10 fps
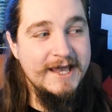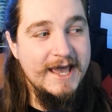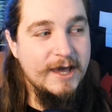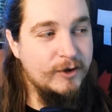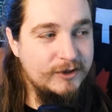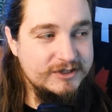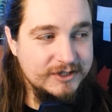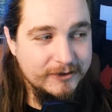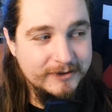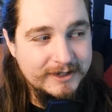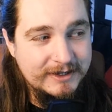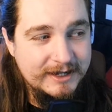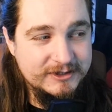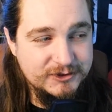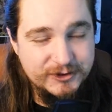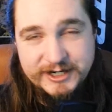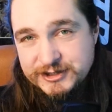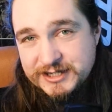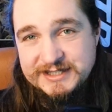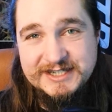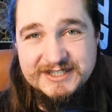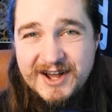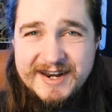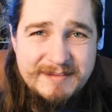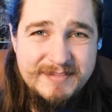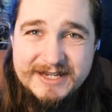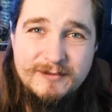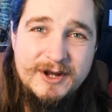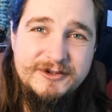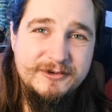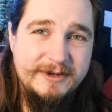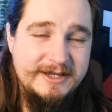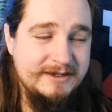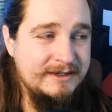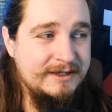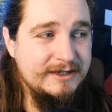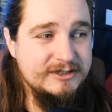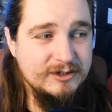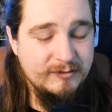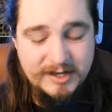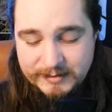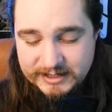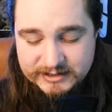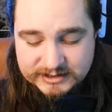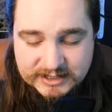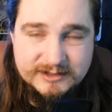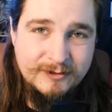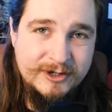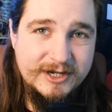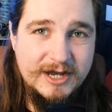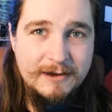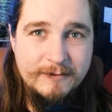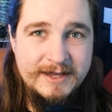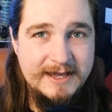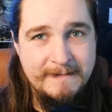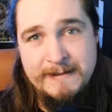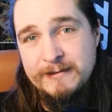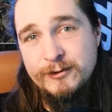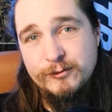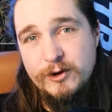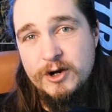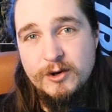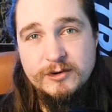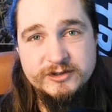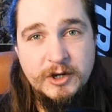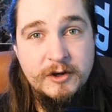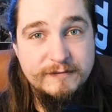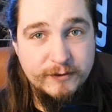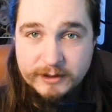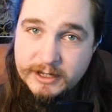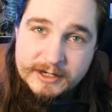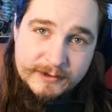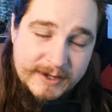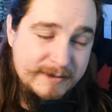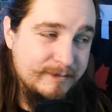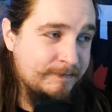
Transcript: And also, it's strange because he's not a big welterweight, so maybe he just doesn't want to cut weight, and then Luke Rockhold's all for cutting weight.